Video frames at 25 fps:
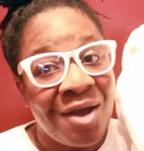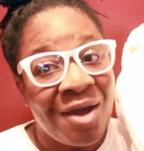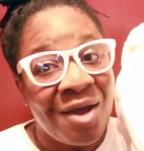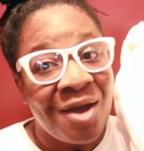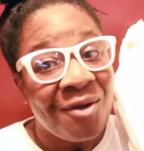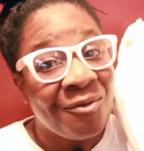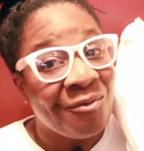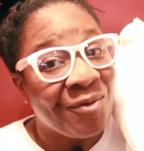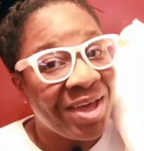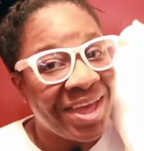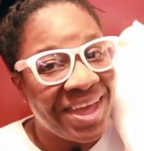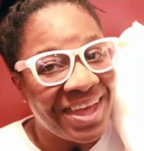
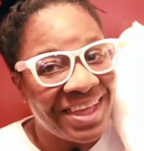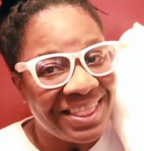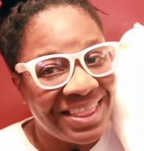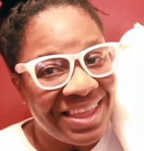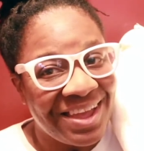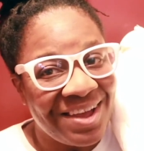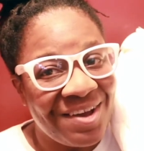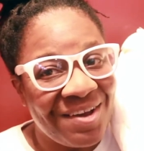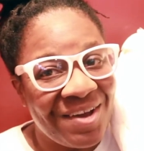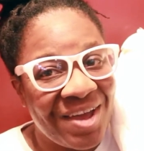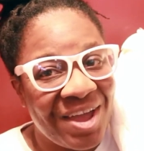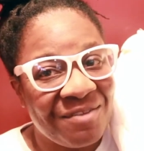Well,
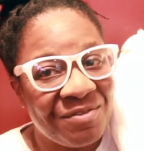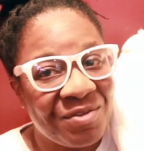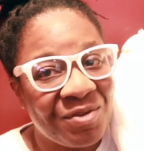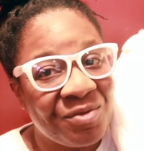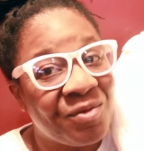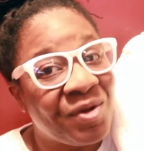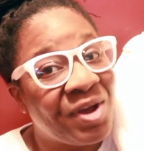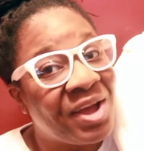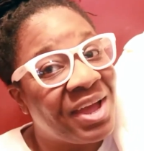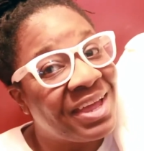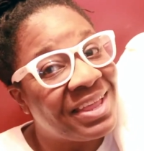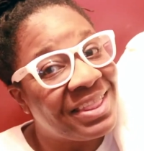hello
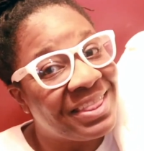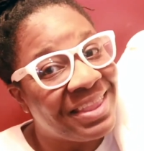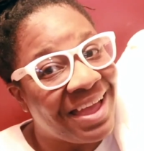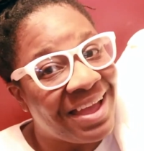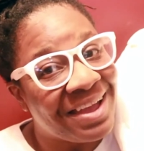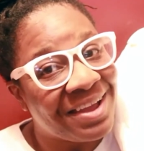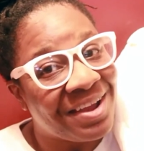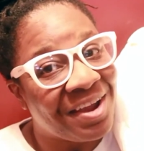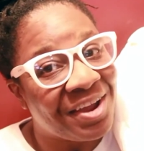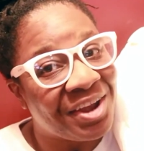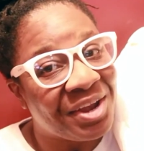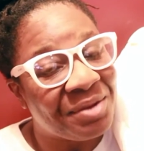everyone,
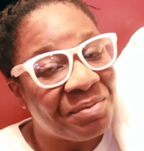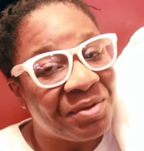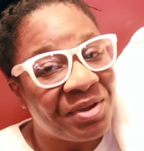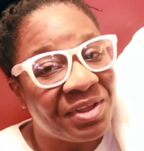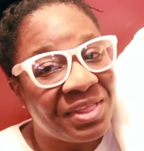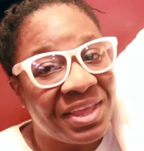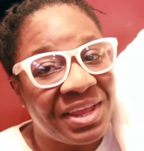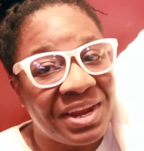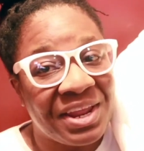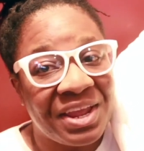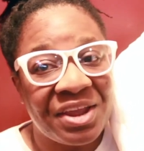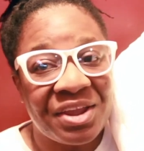Lock Garden Bird
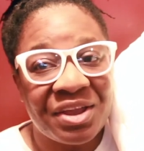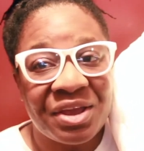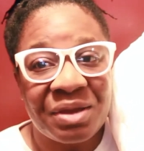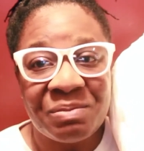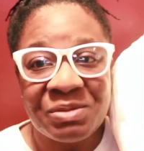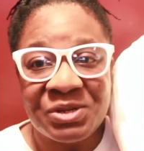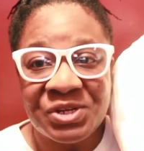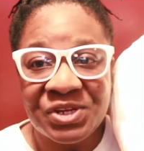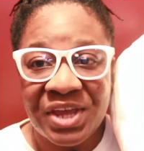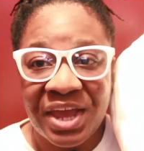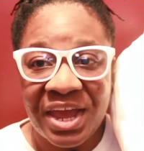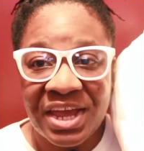Lady here,
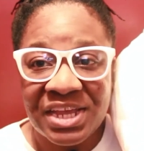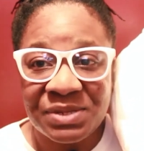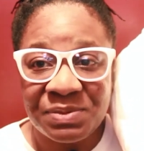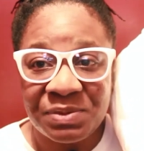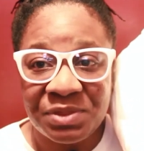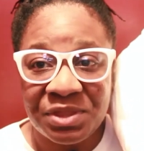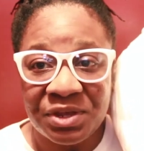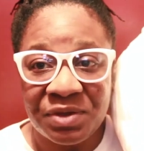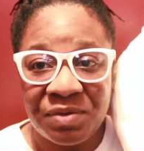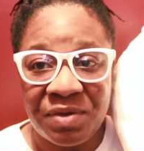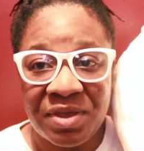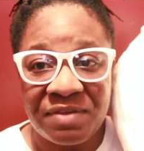coming to you guys
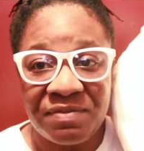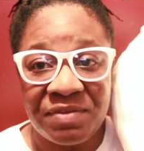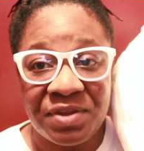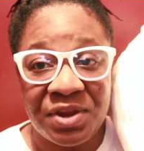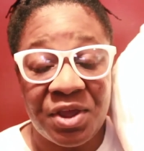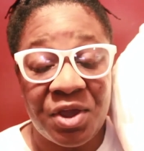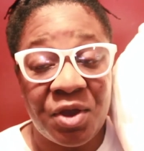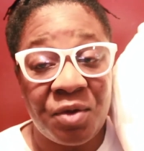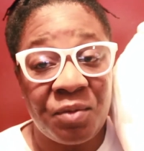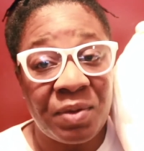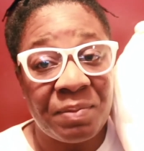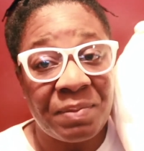with a quick
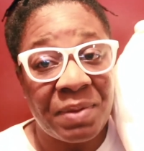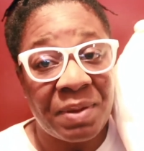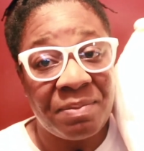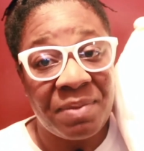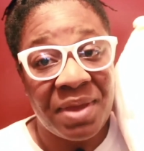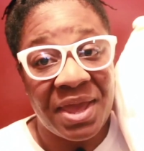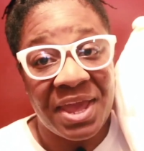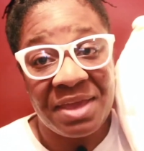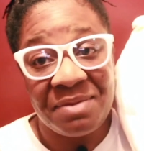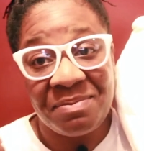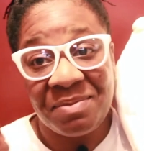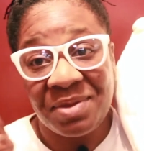video with my
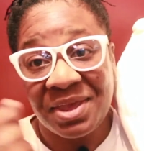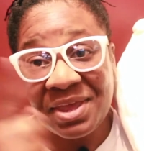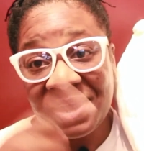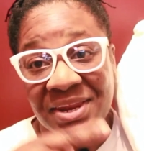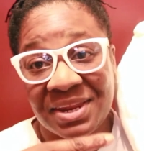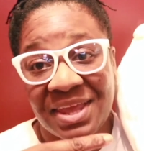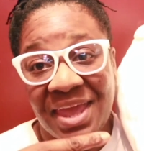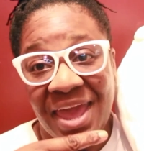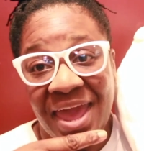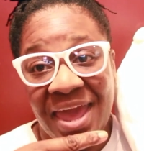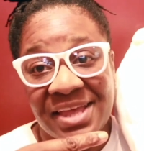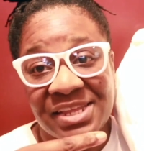main
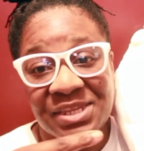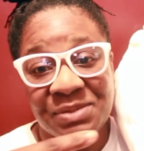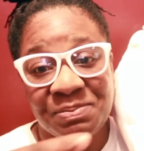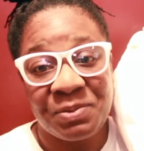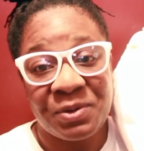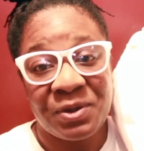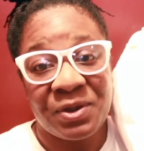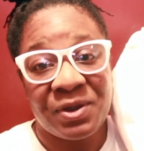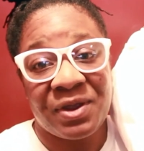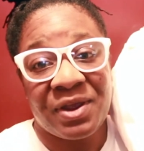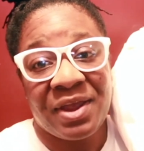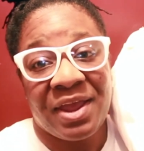man
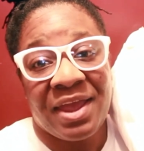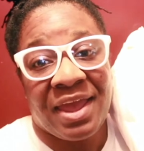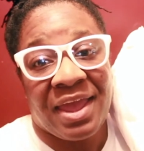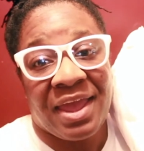Casper,